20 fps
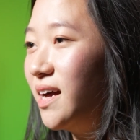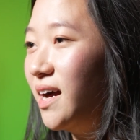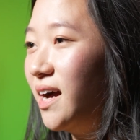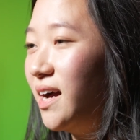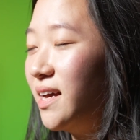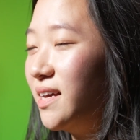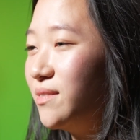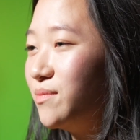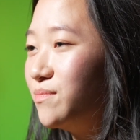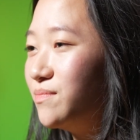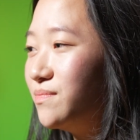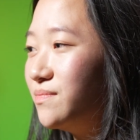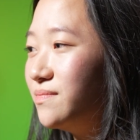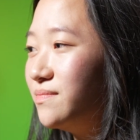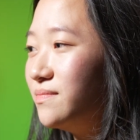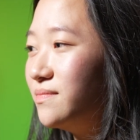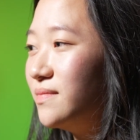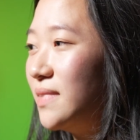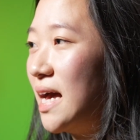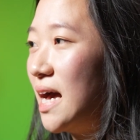I'm
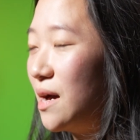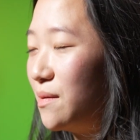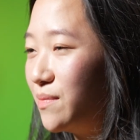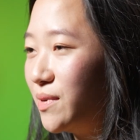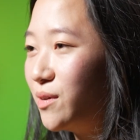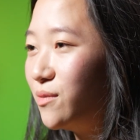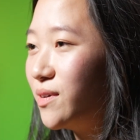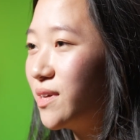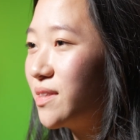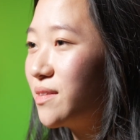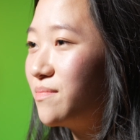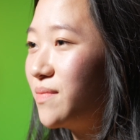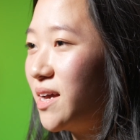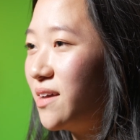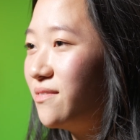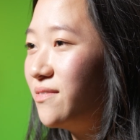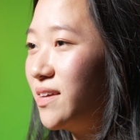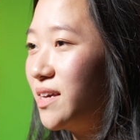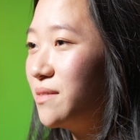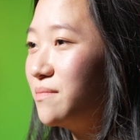happy with
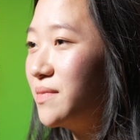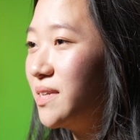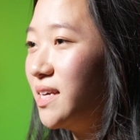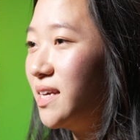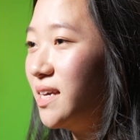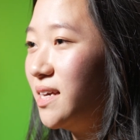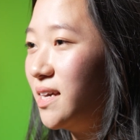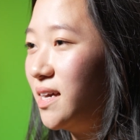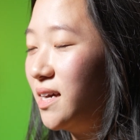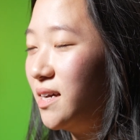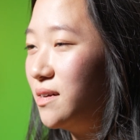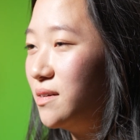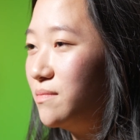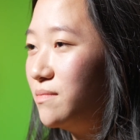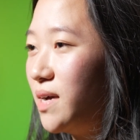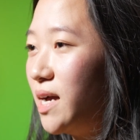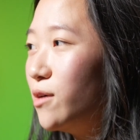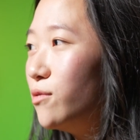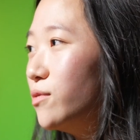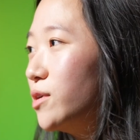my family.
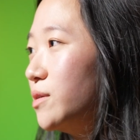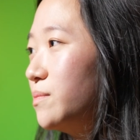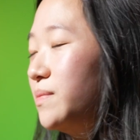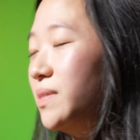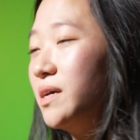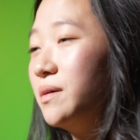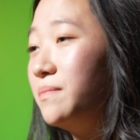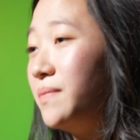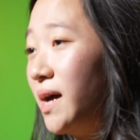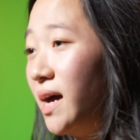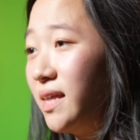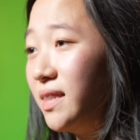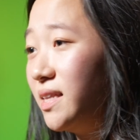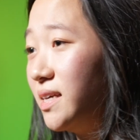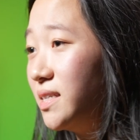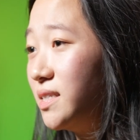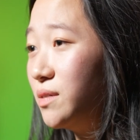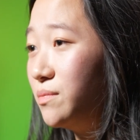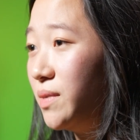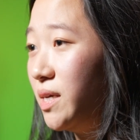I wouldn't be a bad
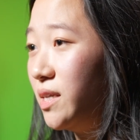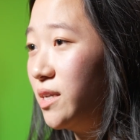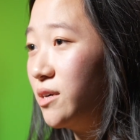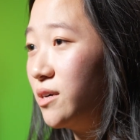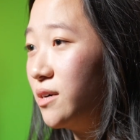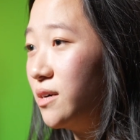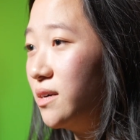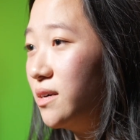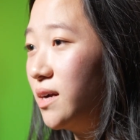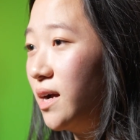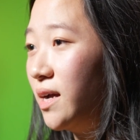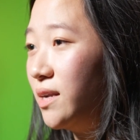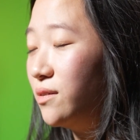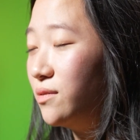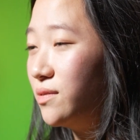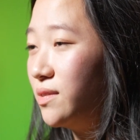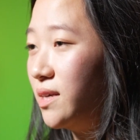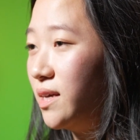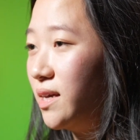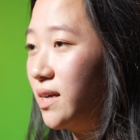thing to meet her, I
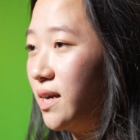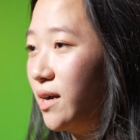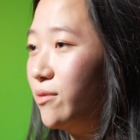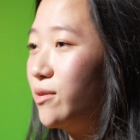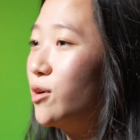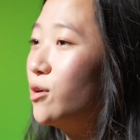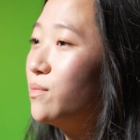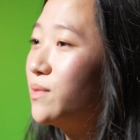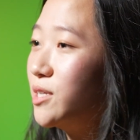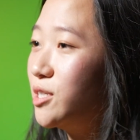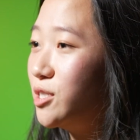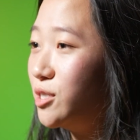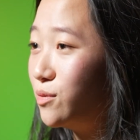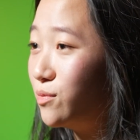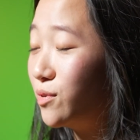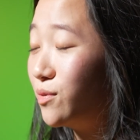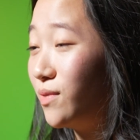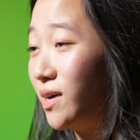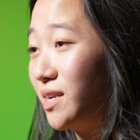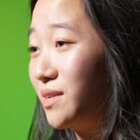don't think. I would hope that she
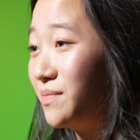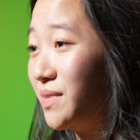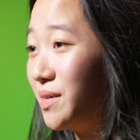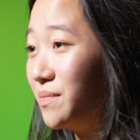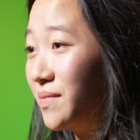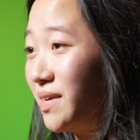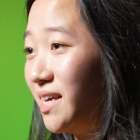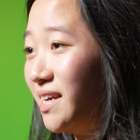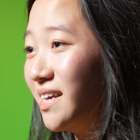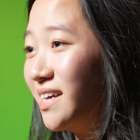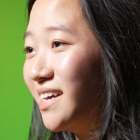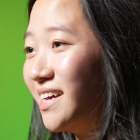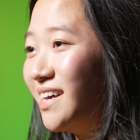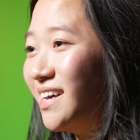would want to meet me.